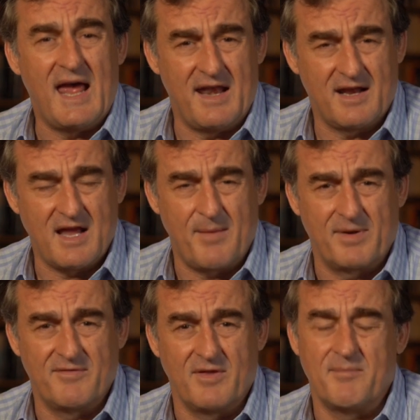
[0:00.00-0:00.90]
And a
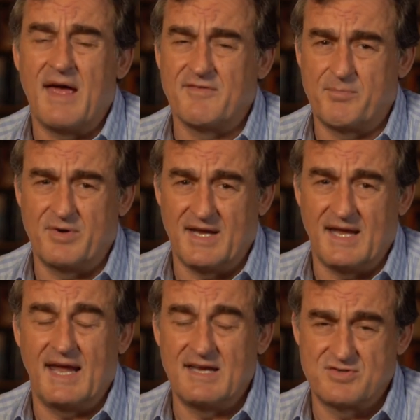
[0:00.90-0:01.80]
couple of them have a
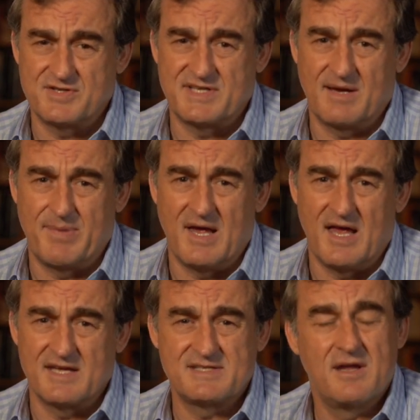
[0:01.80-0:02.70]
pretty interesting
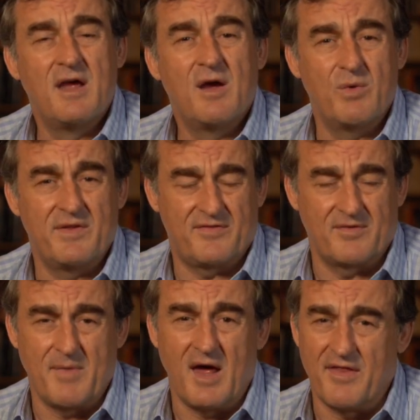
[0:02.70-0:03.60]
past with
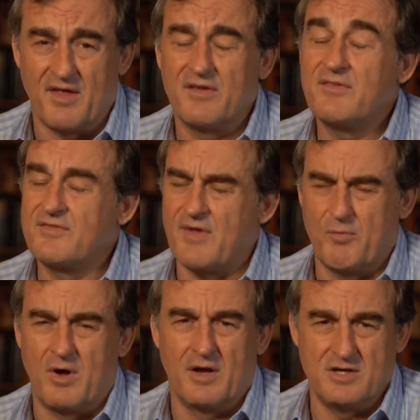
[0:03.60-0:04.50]
some other
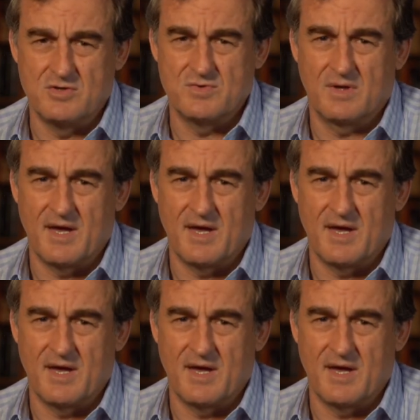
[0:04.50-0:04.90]
somewhat unusual